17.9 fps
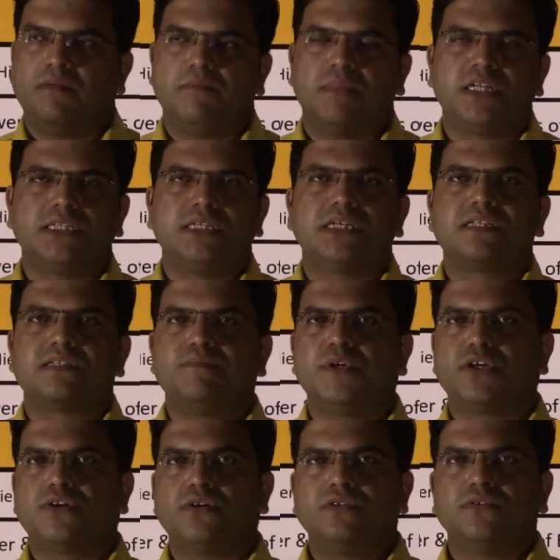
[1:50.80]
But just
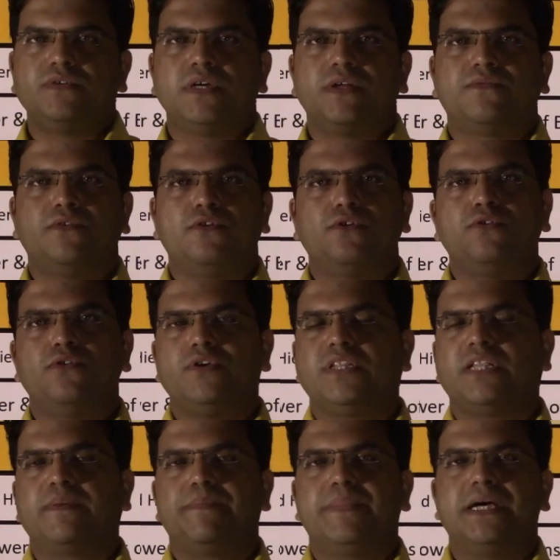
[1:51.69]
because we are
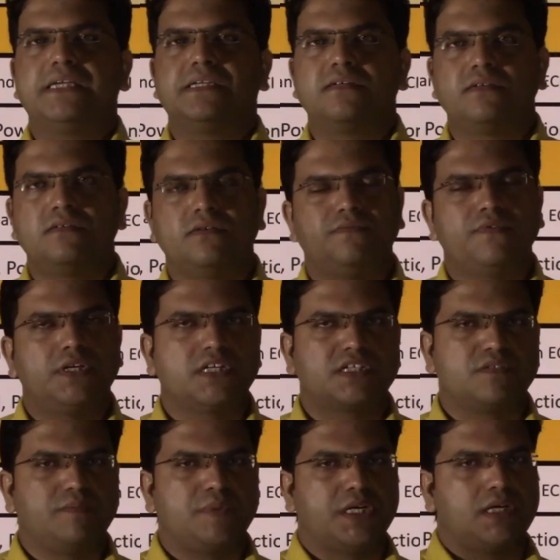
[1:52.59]
following the pattern of
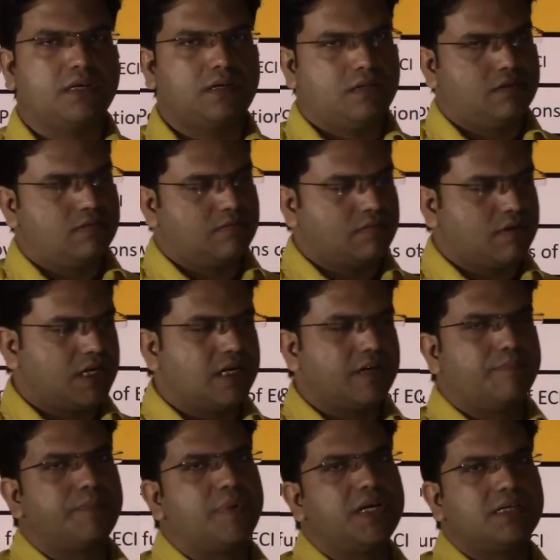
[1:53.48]
Laxmikanth, I
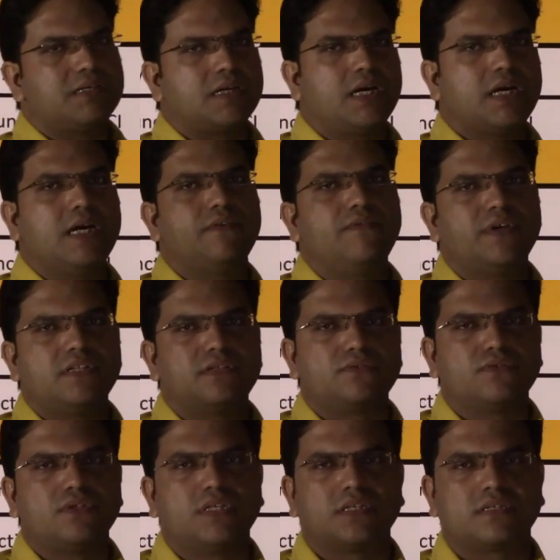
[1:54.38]
have placed, I have
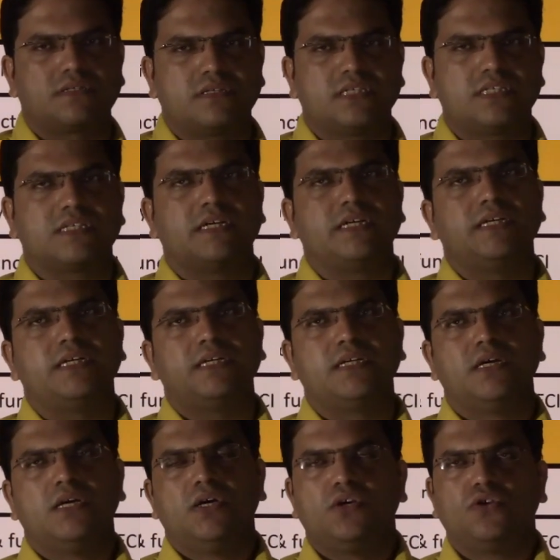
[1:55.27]
also just
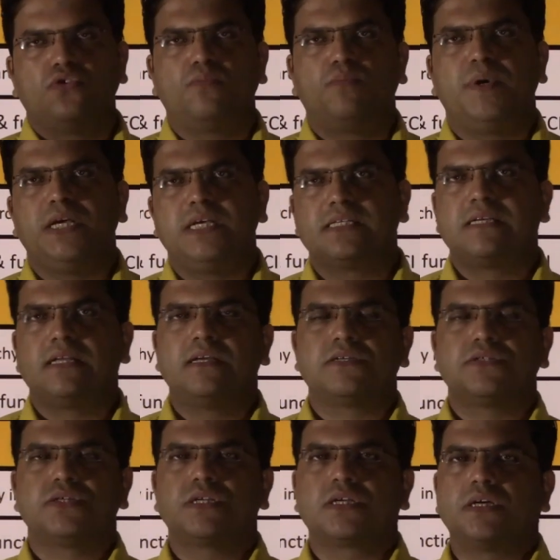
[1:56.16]
decided to place
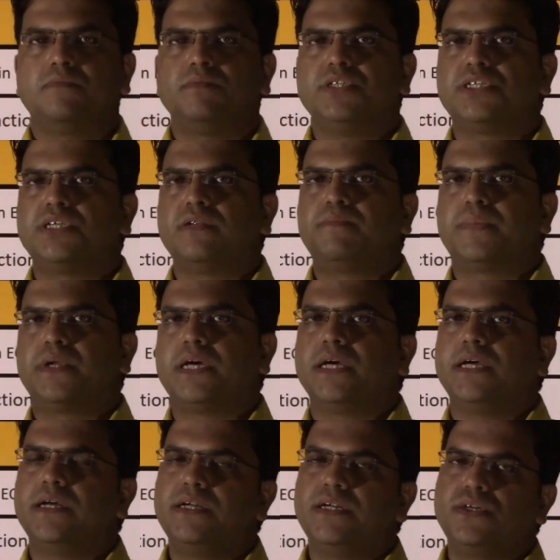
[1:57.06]
Election Commission
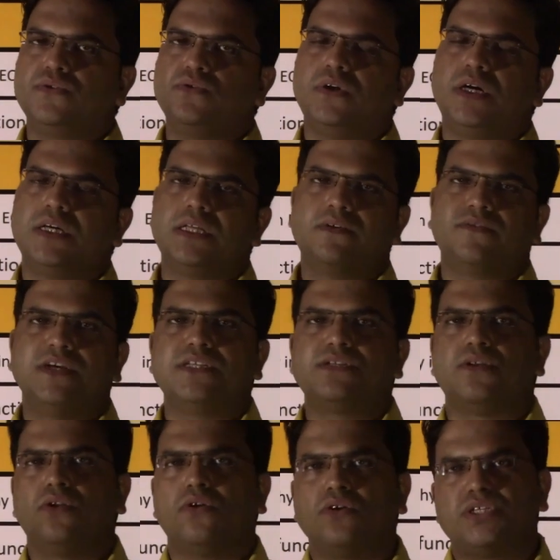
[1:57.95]
prior to,
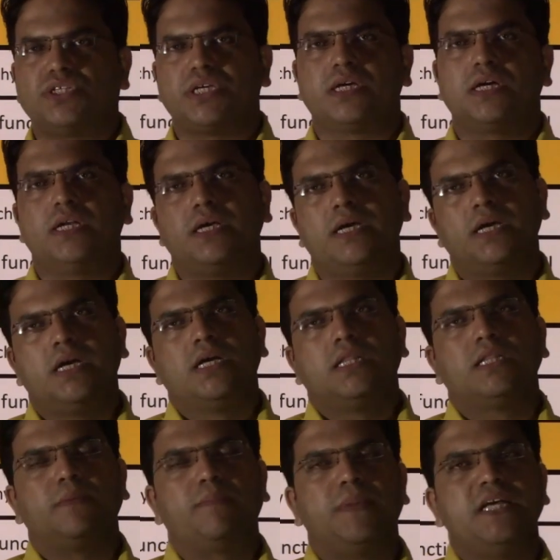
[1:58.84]
otherwise logically
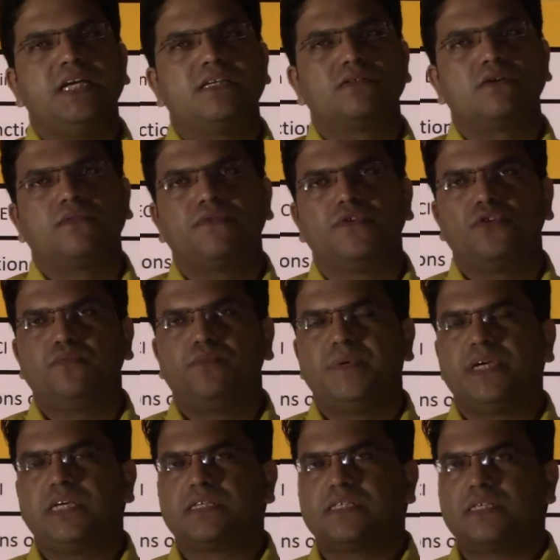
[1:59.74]
the place of U
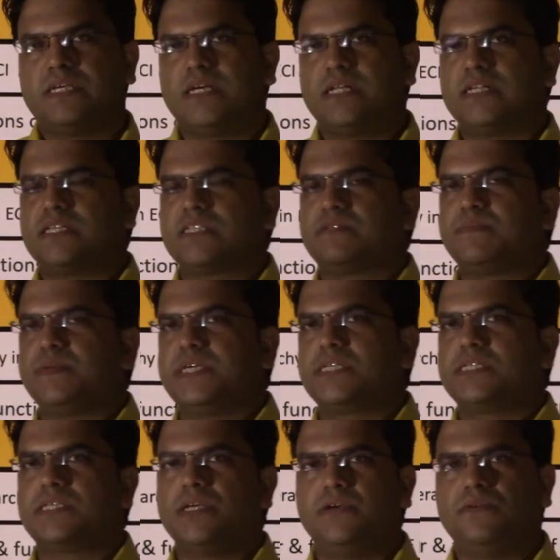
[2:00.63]
P S C and S
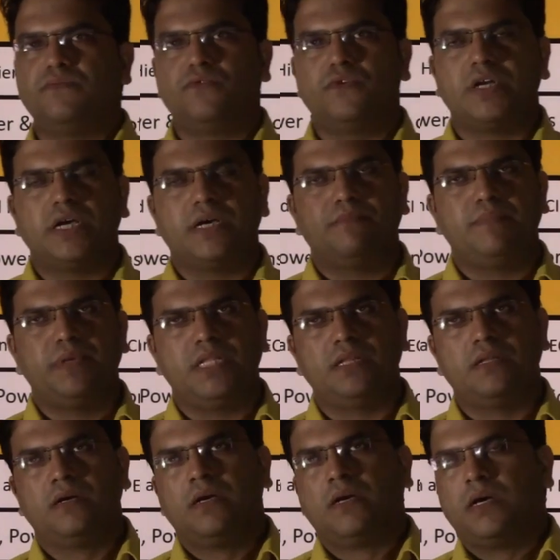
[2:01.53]
P S C would have
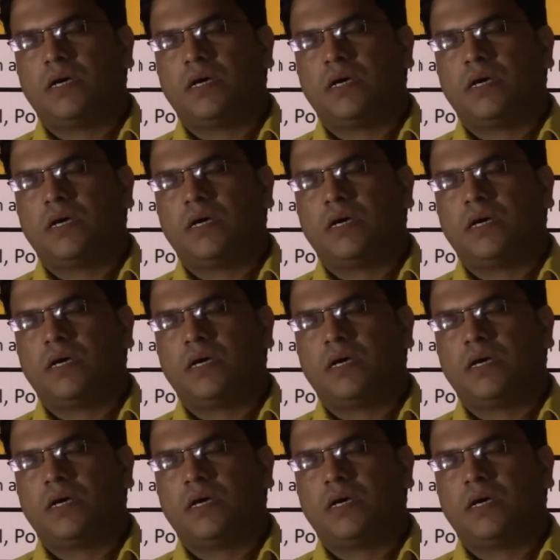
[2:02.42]
been